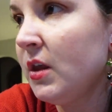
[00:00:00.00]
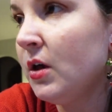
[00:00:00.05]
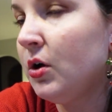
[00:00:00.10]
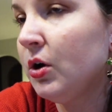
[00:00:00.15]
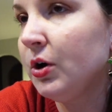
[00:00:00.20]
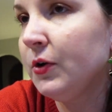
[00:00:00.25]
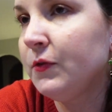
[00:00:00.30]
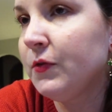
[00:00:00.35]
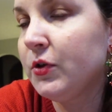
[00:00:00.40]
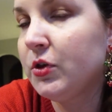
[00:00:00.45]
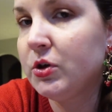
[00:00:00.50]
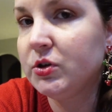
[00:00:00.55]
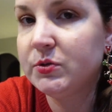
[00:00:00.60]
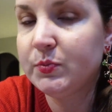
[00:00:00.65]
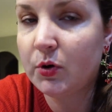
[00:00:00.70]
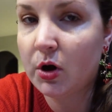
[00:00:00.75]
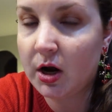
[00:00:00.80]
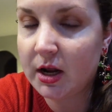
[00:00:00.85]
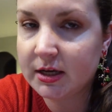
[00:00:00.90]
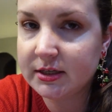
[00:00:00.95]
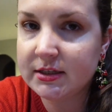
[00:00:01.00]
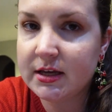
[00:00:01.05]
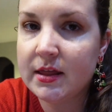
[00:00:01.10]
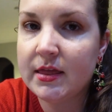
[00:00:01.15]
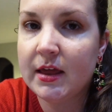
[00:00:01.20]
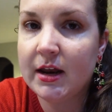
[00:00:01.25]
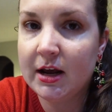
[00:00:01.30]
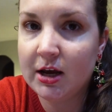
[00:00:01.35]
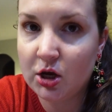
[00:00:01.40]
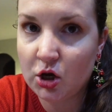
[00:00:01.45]
or for those products,
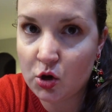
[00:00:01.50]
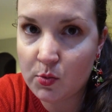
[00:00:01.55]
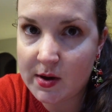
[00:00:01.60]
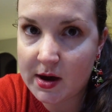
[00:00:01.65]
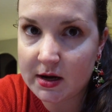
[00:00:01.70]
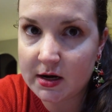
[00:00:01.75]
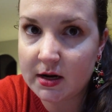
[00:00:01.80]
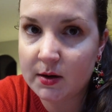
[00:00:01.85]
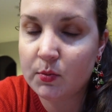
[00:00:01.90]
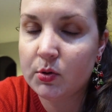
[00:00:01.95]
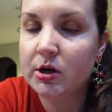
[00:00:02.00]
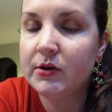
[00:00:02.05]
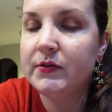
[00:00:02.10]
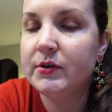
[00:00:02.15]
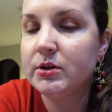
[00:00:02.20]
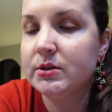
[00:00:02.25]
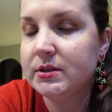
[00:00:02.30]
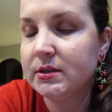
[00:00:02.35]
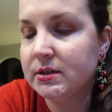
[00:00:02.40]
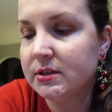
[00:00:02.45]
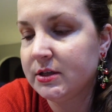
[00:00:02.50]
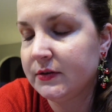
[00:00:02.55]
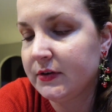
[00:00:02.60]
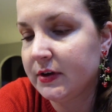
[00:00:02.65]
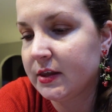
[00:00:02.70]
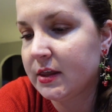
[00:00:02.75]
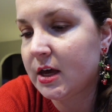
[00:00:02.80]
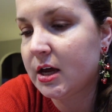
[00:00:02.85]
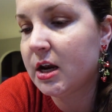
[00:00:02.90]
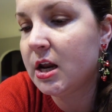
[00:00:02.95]
and then I can go back and add previews and stuff
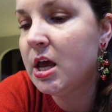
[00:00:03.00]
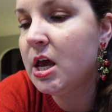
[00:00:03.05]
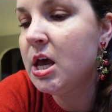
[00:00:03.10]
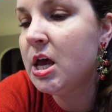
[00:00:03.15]
like that.